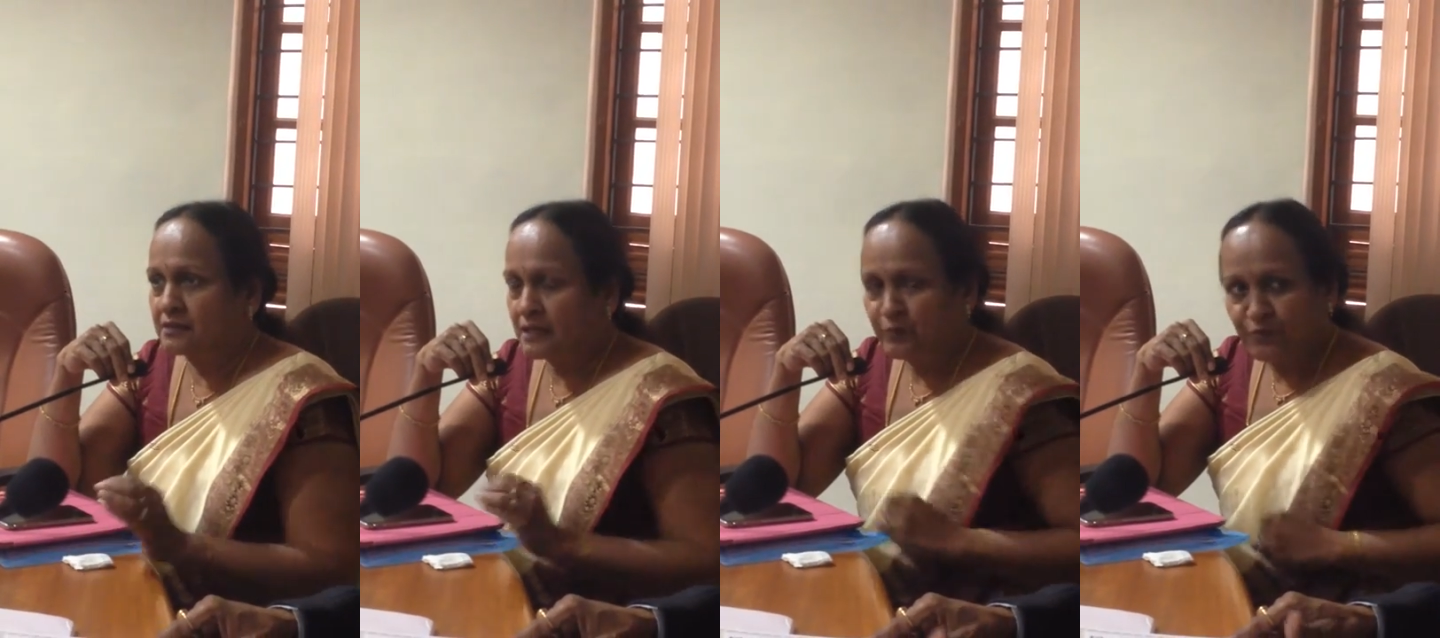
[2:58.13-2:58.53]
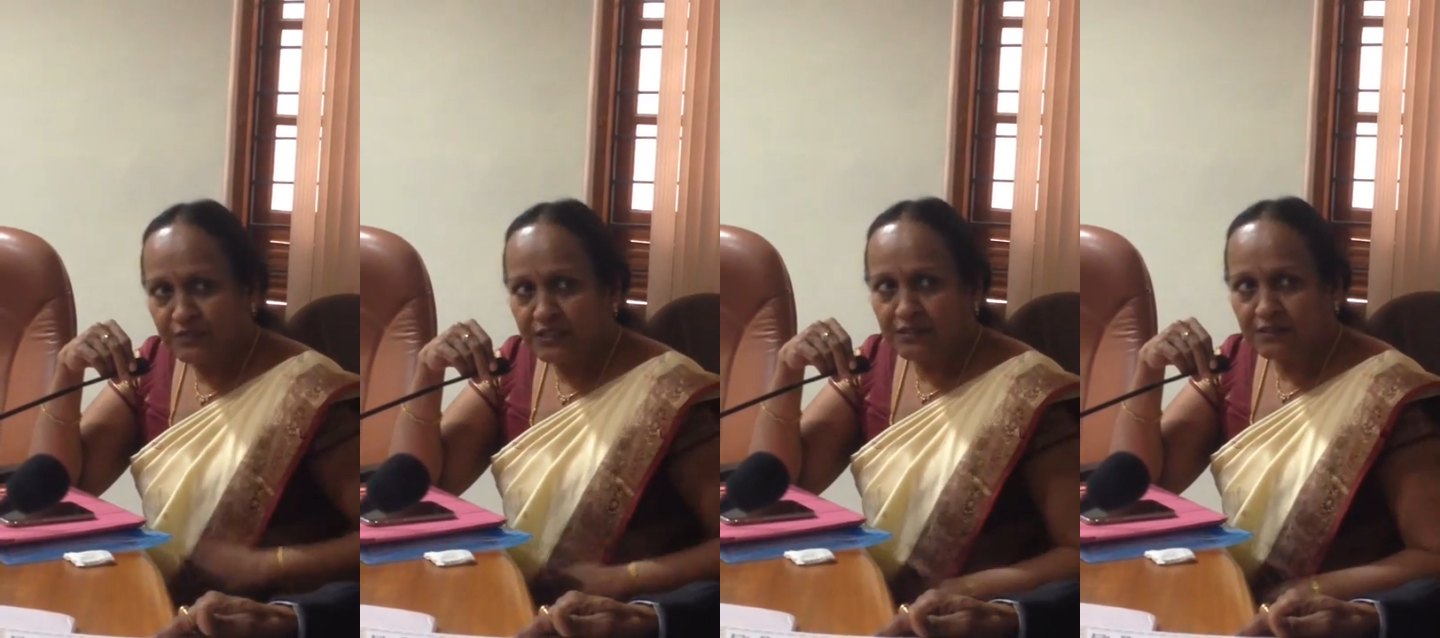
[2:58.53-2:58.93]
come over
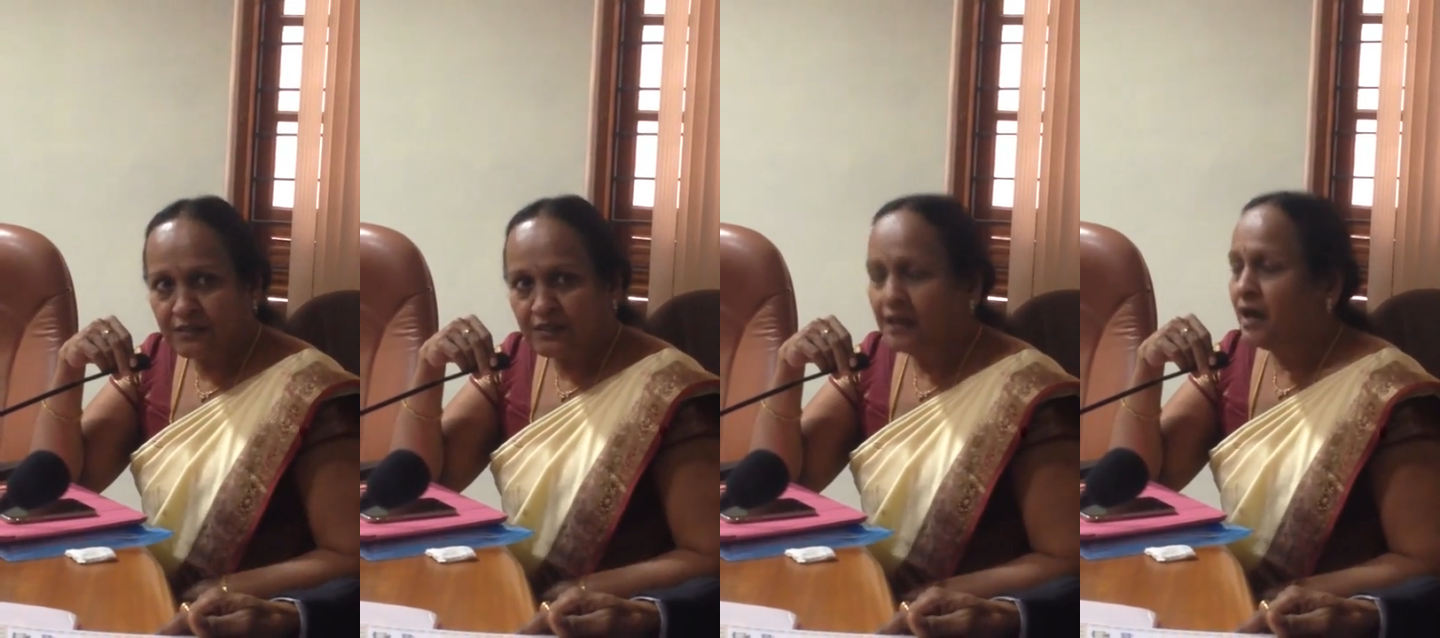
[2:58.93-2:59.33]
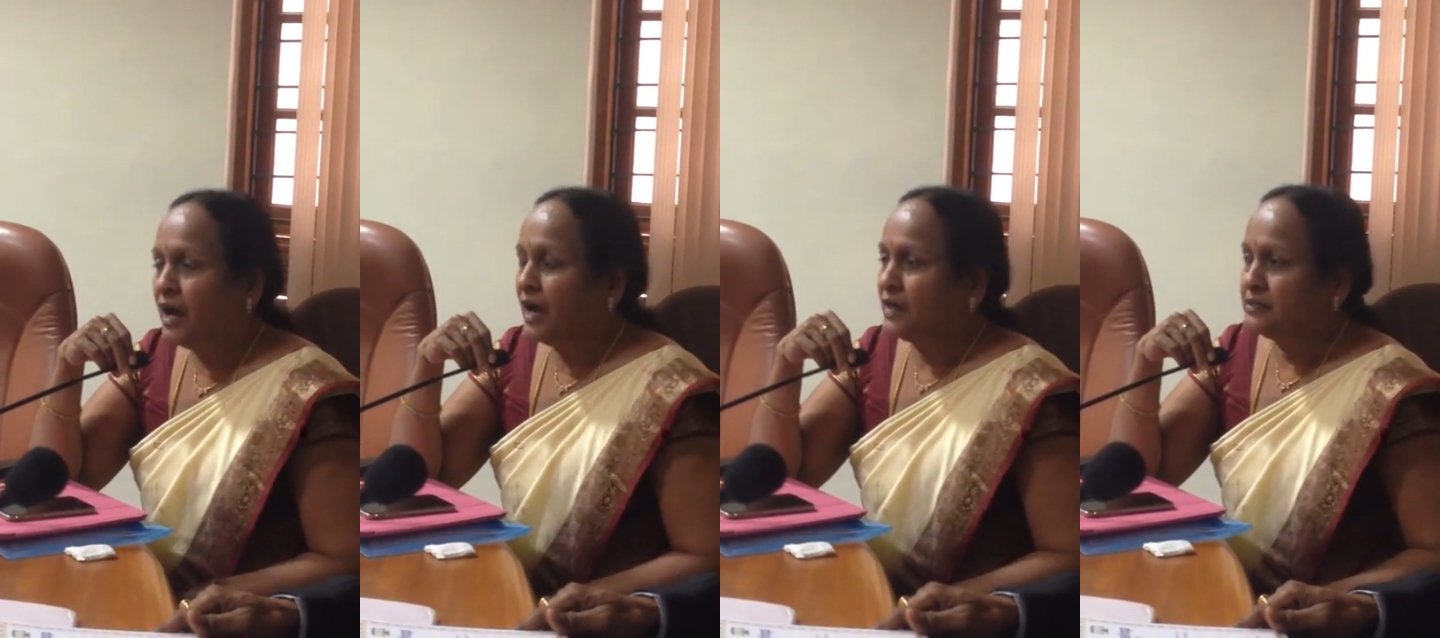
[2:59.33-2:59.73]
here
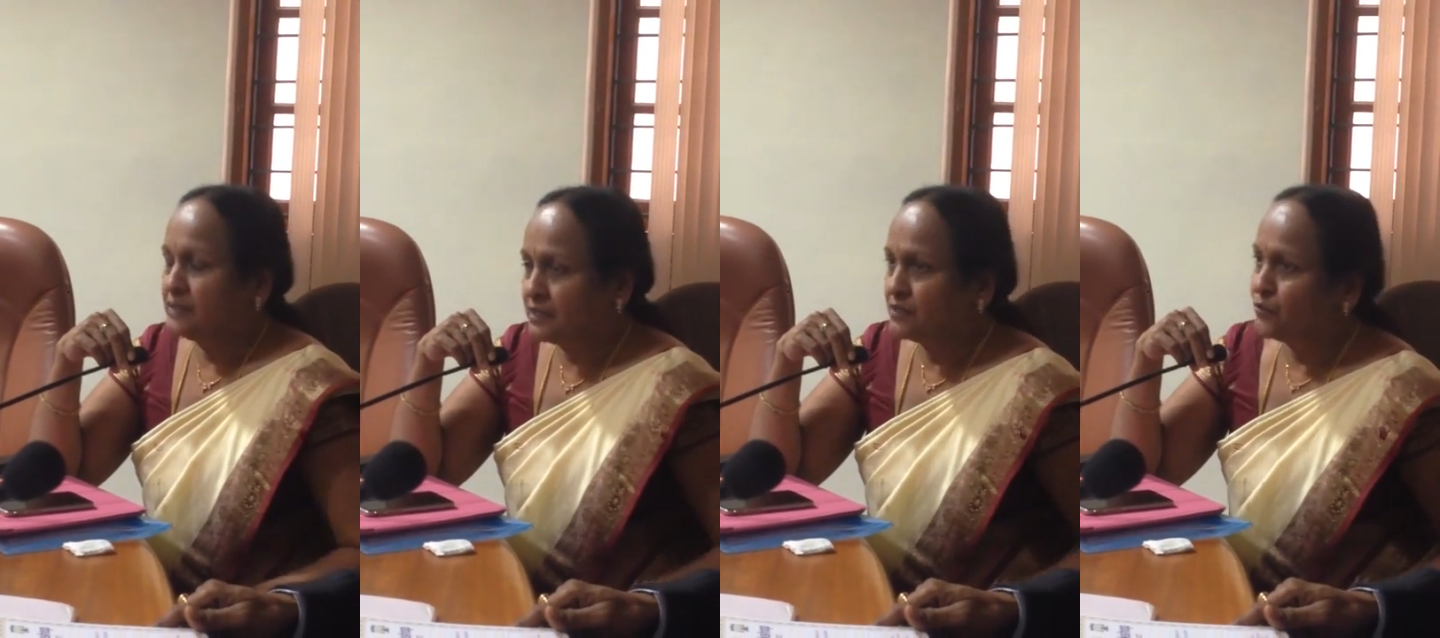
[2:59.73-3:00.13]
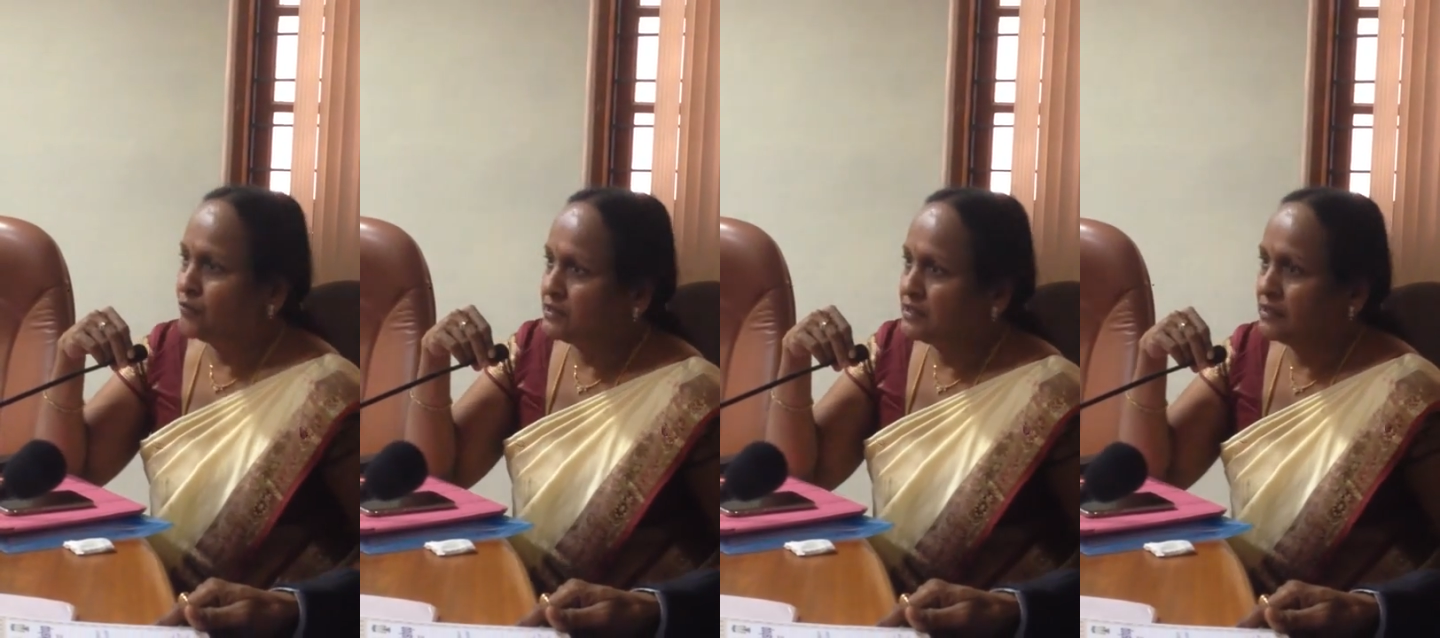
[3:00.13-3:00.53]
and take it
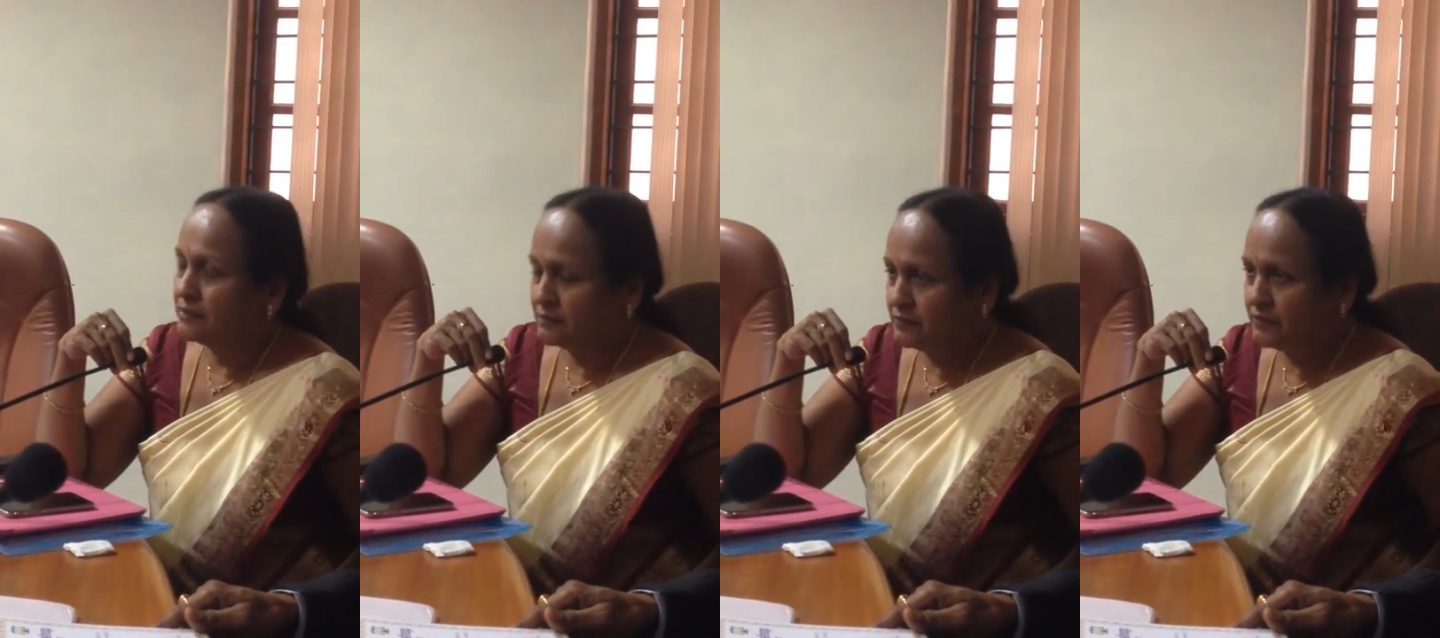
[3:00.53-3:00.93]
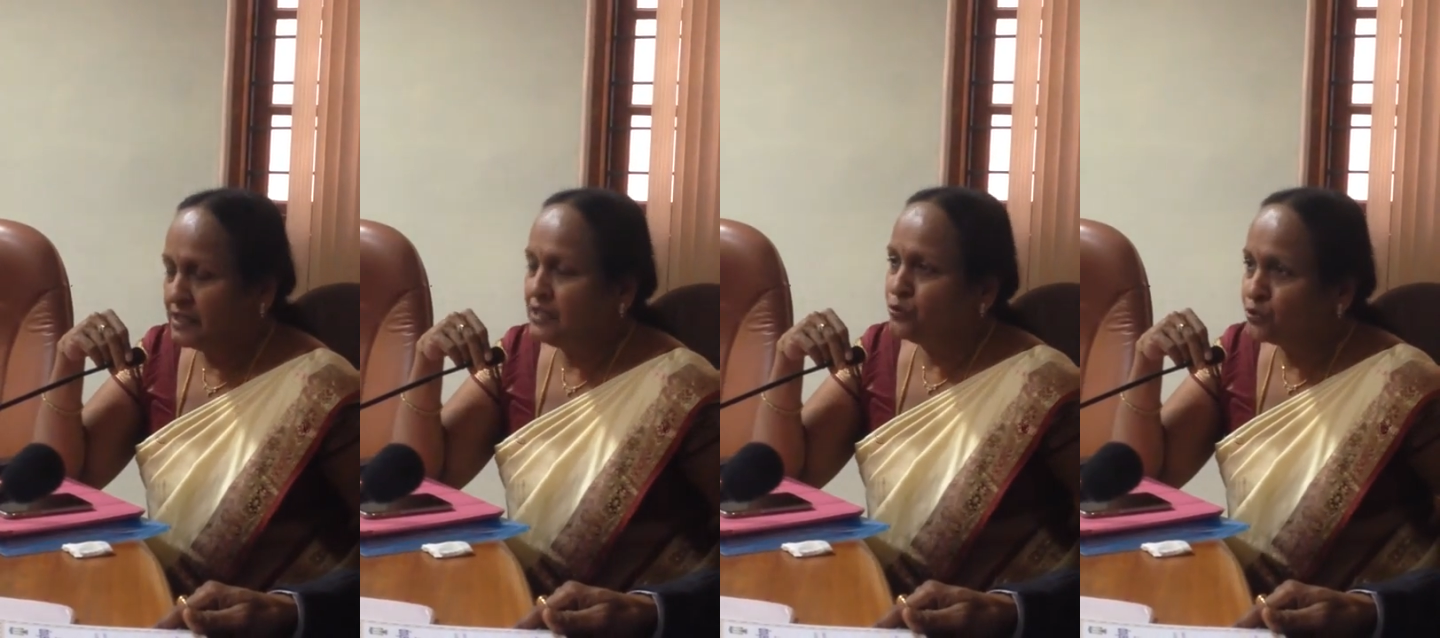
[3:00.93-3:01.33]
forward in a
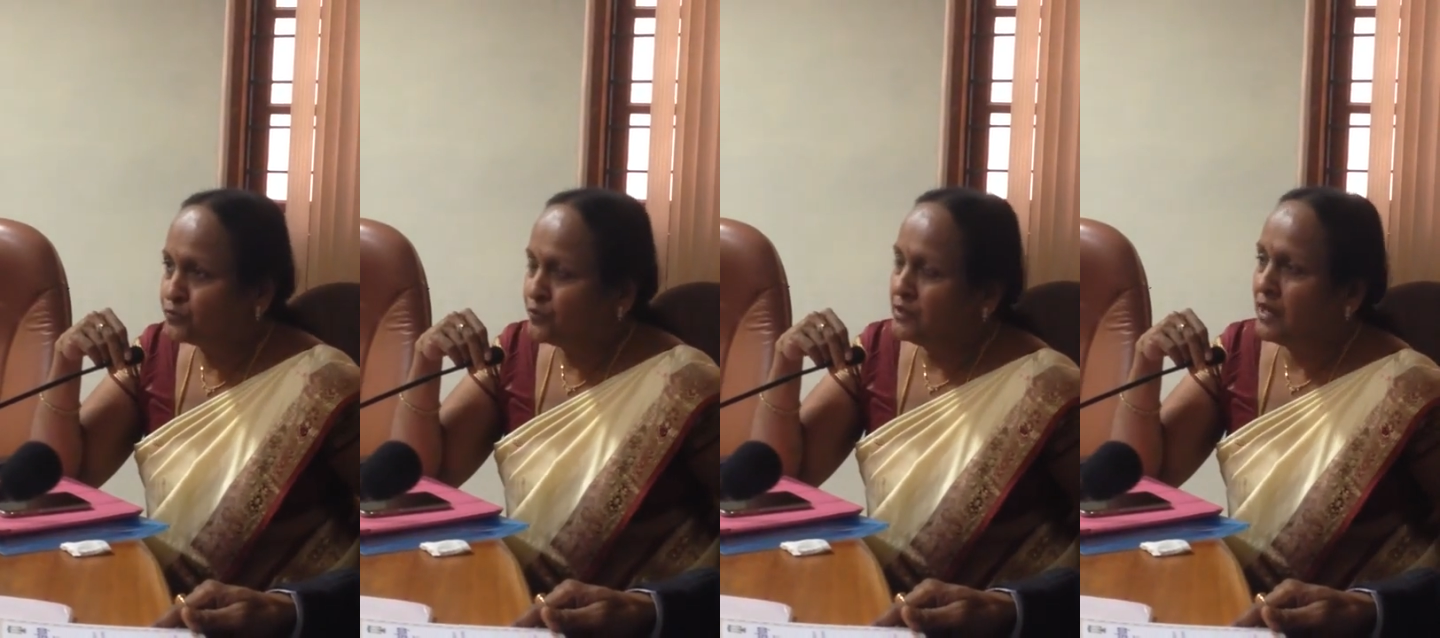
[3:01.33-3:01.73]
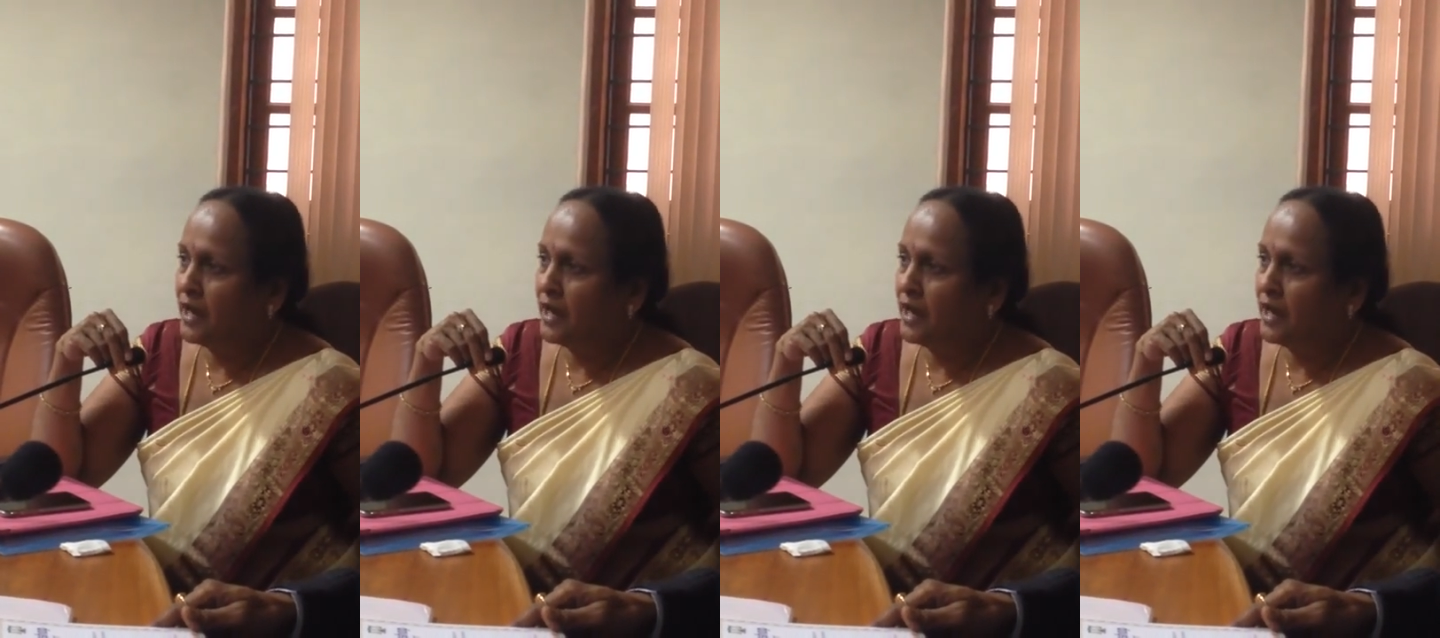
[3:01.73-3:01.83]
very useful